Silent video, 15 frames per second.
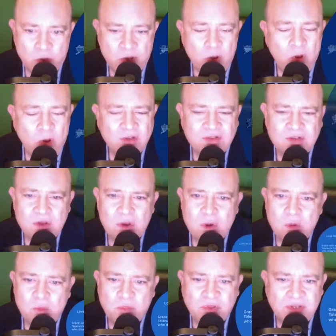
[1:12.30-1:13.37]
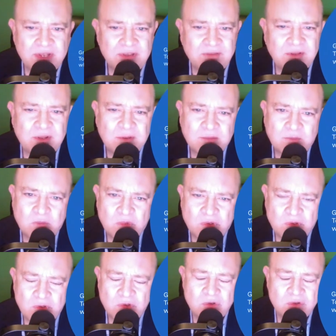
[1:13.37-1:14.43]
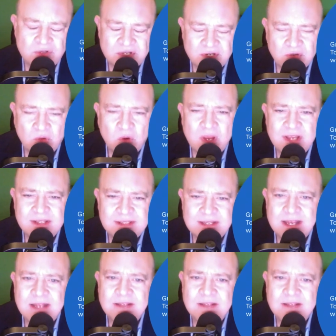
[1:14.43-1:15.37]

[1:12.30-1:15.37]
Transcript: We also believe in using grace